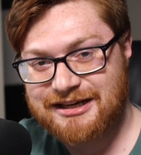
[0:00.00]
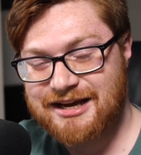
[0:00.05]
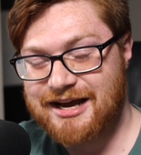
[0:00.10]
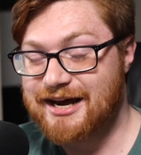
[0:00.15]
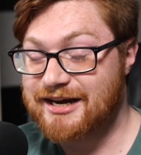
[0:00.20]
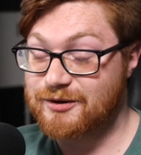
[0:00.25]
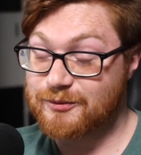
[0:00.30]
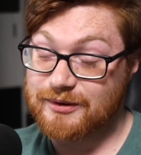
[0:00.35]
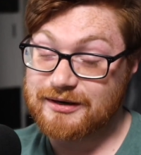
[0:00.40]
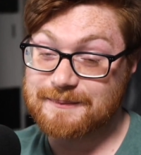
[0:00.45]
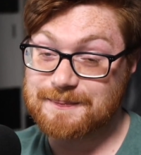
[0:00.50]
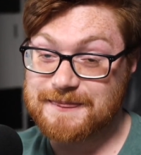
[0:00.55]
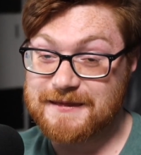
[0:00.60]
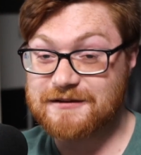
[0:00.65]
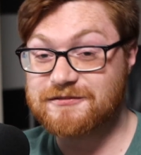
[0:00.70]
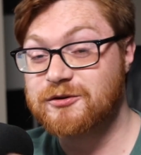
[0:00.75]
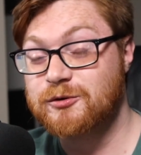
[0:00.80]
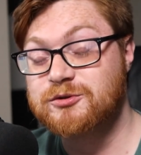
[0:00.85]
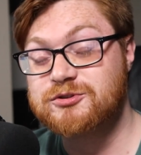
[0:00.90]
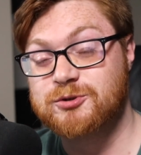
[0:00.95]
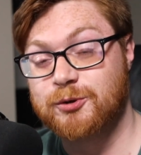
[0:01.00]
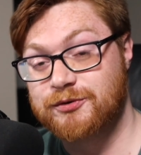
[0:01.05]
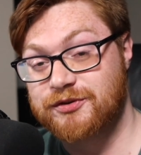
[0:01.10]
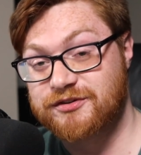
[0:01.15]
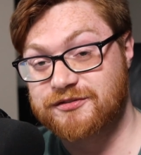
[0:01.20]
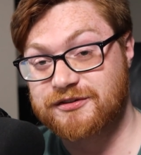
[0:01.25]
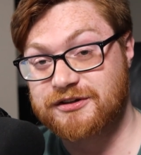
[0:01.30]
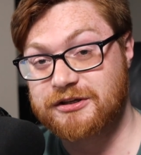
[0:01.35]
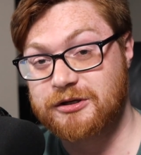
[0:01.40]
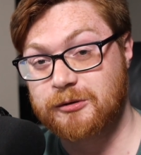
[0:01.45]
Anyway, if you enjoyed this
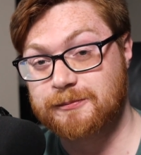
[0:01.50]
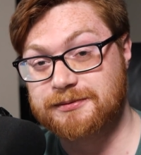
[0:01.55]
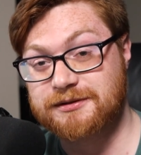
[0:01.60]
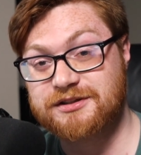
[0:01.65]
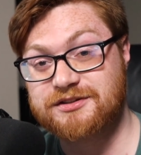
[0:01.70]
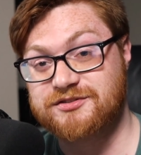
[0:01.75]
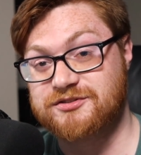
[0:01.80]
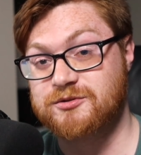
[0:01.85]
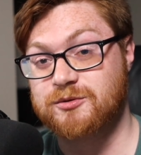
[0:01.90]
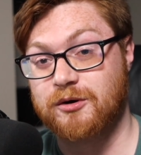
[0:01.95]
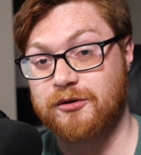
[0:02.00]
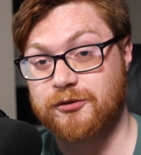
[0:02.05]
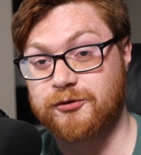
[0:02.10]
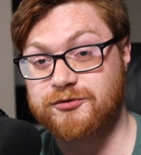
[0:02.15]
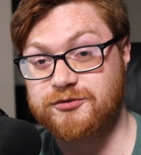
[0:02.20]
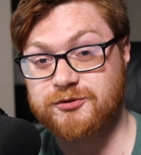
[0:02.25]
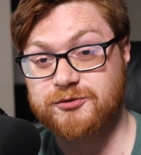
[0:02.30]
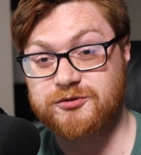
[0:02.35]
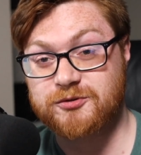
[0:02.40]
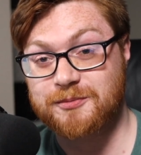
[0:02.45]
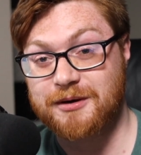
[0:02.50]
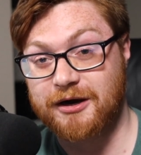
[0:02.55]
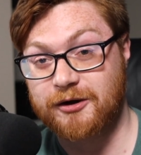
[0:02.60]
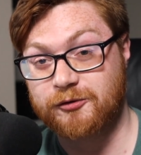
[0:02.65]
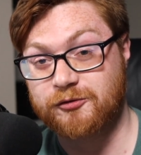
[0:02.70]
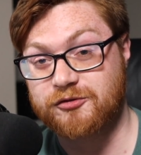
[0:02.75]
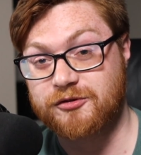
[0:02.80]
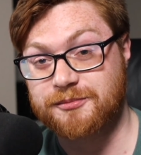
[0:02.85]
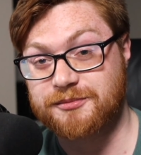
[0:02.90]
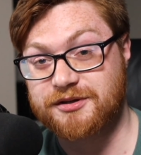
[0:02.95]
video, please do all those YouTube
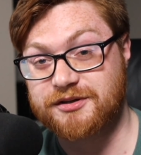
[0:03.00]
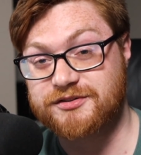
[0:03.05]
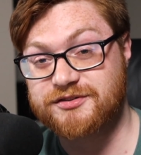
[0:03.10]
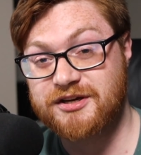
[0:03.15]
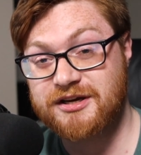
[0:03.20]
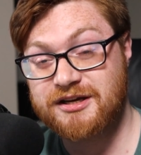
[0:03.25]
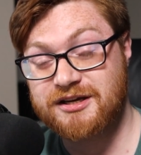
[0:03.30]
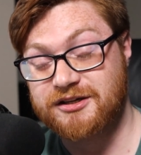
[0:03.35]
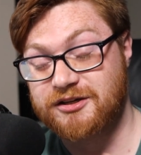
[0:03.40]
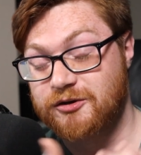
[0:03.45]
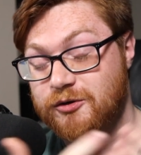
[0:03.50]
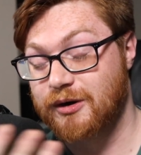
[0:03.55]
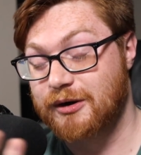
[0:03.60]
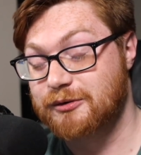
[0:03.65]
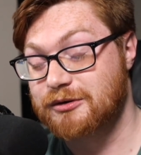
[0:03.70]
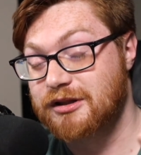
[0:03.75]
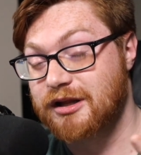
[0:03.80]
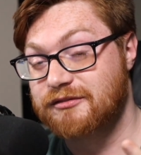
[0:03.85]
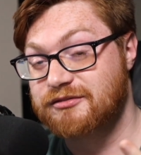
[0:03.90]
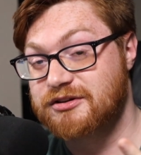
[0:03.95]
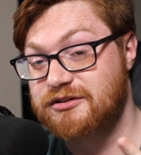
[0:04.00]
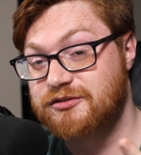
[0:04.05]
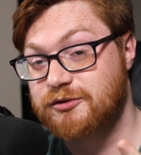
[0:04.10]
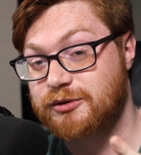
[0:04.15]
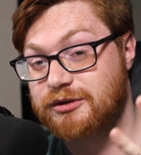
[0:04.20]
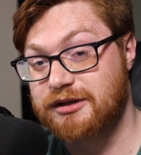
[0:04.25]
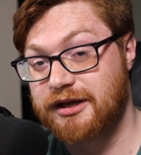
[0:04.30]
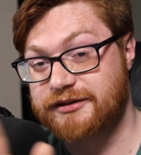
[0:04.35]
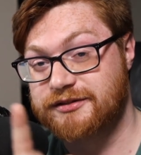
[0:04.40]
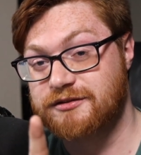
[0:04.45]
algorithm things. You know, I would love it if you
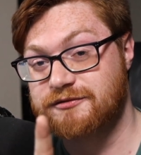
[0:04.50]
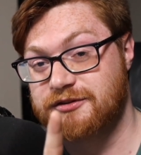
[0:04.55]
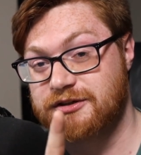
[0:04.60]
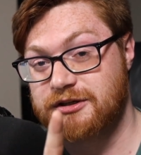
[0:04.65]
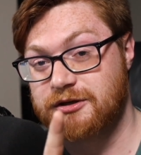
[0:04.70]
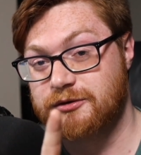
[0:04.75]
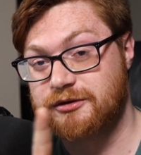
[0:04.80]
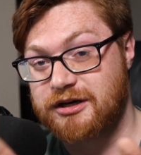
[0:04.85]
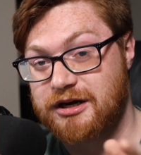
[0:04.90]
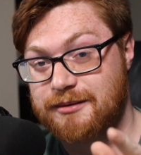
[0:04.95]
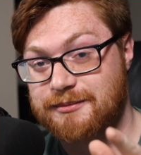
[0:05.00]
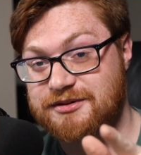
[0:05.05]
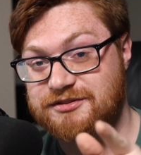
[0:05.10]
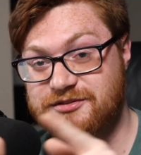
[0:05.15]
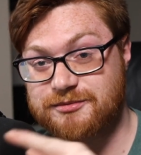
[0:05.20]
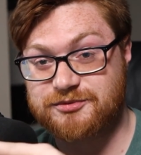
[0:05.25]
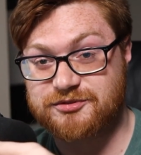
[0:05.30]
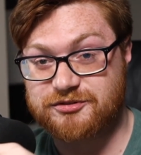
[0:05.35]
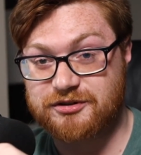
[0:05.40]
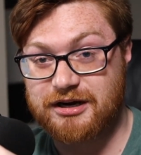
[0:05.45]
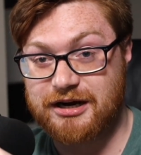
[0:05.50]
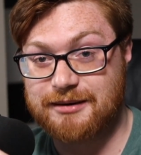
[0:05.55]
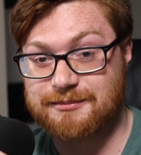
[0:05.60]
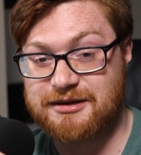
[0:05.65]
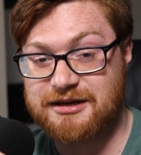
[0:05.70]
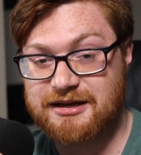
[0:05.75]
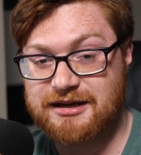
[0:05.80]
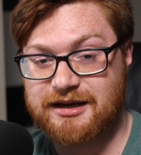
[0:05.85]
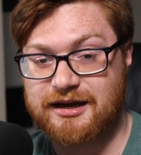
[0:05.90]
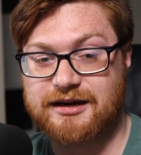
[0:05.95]
could like the video, comment, subscribe,
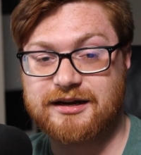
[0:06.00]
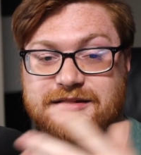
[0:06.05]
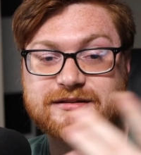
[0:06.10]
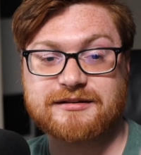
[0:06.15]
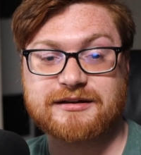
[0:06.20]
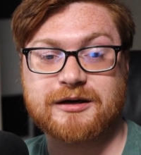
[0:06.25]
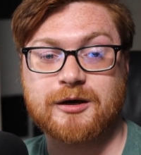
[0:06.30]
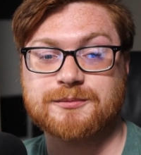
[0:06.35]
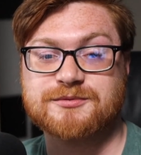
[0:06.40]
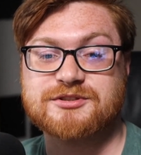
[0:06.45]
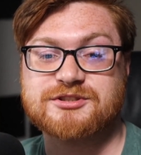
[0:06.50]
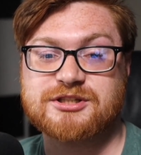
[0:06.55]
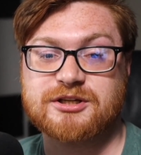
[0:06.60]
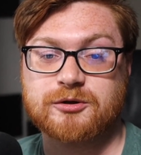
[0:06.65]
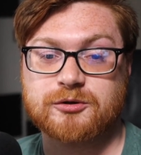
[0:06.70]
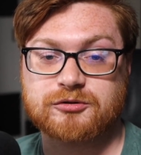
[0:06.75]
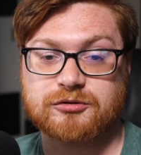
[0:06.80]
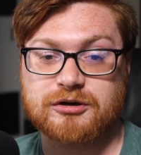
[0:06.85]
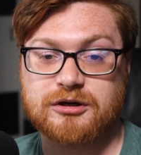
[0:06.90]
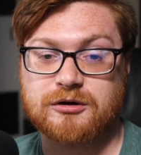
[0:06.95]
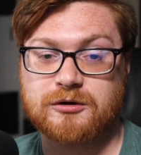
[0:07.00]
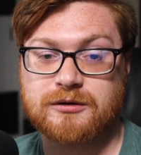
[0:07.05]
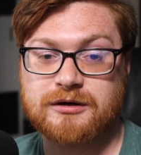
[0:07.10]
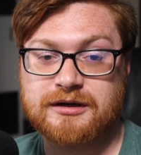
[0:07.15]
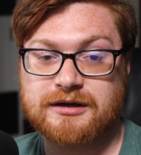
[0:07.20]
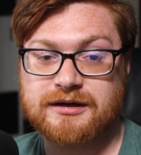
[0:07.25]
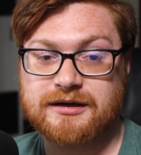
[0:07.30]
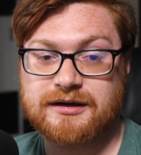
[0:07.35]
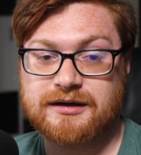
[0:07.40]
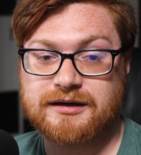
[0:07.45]
anything that helps the channel grow.
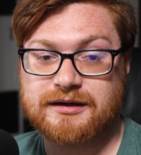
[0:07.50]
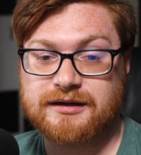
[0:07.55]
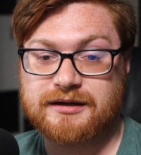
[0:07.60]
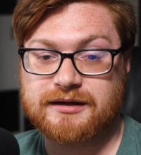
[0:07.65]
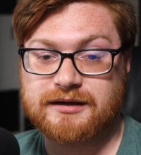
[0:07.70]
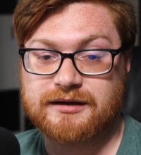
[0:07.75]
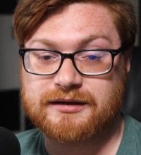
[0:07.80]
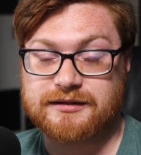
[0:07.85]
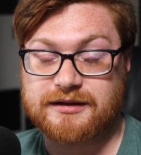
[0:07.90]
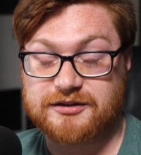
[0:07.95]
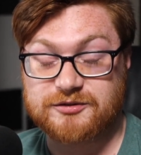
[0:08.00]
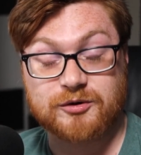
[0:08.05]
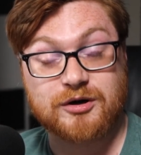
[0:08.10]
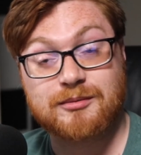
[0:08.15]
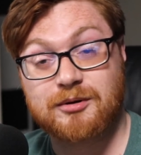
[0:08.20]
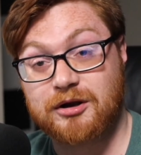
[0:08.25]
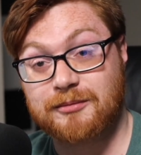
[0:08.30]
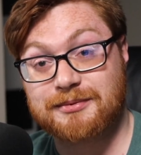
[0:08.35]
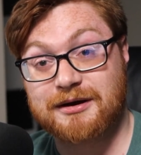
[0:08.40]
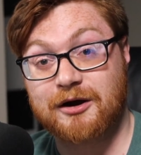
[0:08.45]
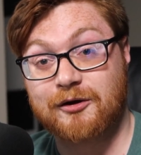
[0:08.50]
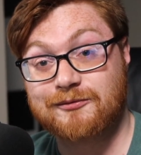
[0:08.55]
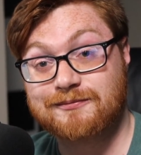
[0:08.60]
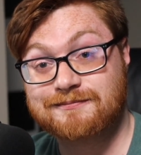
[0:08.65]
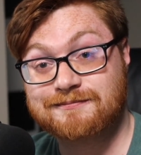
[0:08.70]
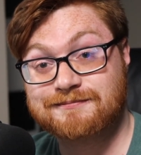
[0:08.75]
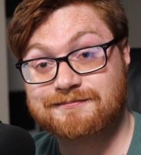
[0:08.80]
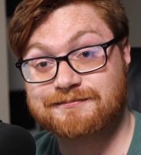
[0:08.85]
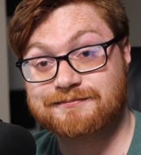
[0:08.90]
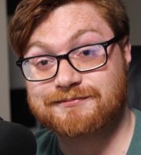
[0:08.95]
That's what I'm all about.
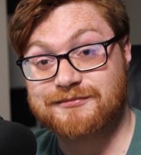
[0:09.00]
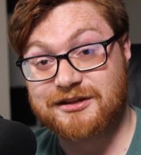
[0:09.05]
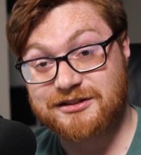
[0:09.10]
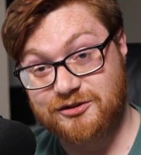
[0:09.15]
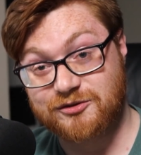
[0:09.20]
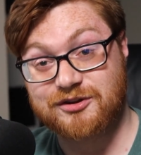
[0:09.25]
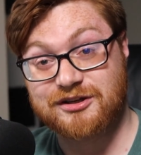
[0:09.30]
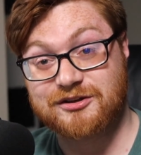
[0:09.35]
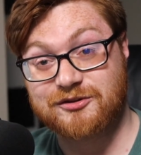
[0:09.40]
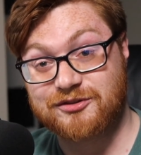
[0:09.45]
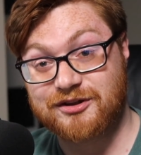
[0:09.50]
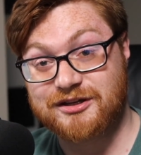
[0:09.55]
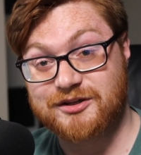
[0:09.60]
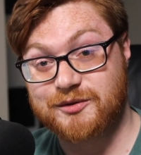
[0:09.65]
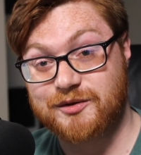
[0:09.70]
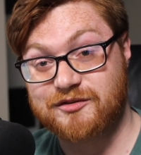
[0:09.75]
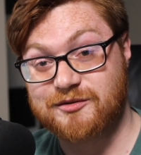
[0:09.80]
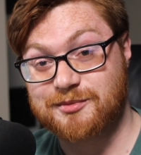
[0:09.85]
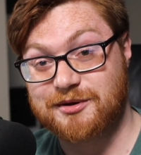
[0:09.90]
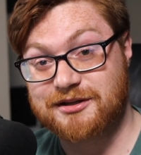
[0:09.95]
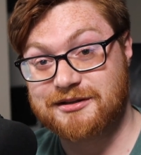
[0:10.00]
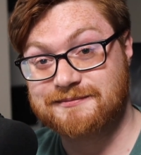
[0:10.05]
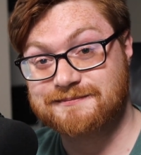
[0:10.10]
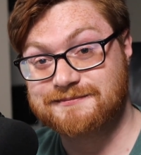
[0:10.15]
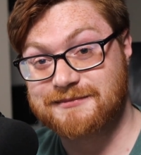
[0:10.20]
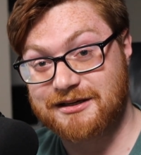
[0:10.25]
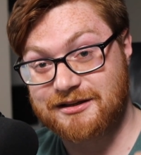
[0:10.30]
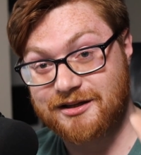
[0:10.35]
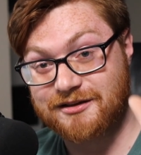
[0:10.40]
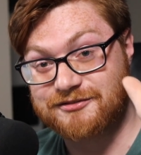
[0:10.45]
Thank you, thank you, thank you, everybody.
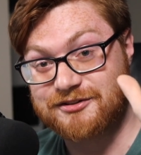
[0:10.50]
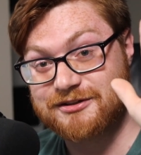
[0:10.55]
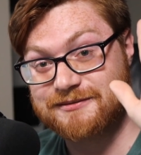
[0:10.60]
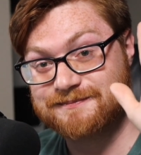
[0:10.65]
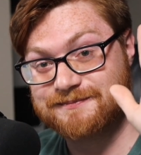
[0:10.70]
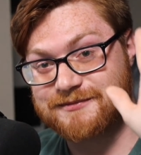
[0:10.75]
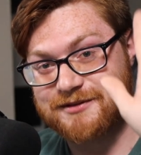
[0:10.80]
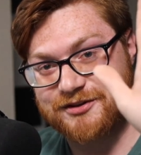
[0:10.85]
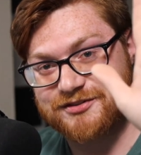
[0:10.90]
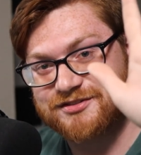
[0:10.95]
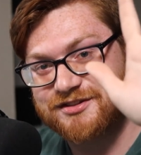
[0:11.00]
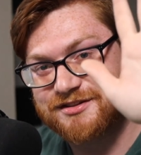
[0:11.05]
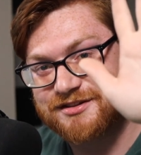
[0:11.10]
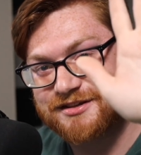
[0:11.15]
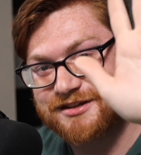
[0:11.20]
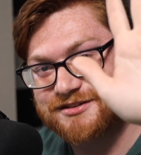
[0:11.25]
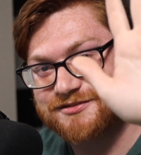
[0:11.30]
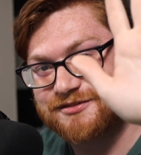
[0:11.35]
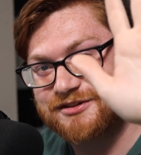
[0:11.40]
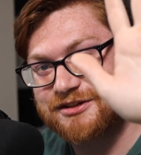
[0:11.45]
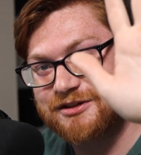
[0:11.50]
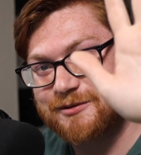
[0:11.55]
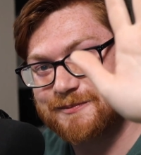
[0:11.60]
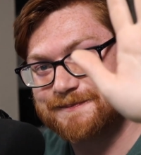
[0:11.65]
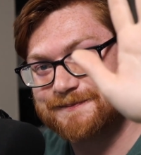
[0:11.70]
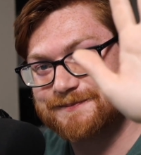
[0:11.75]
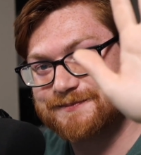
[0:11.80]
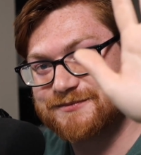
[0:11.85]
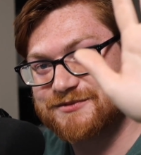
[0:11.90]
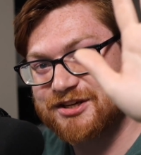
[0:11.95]
I love you. I'll see you in the next video.
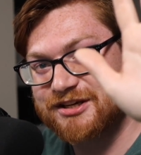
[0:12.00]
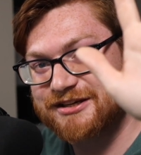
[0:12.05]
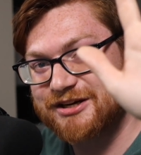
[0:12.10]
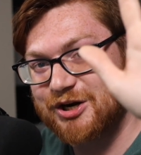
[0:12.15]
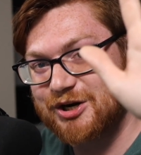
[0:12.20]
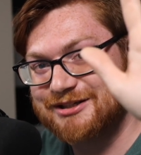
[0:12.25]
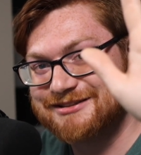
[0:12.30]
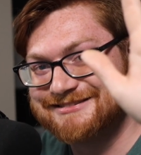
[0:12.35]
Take care.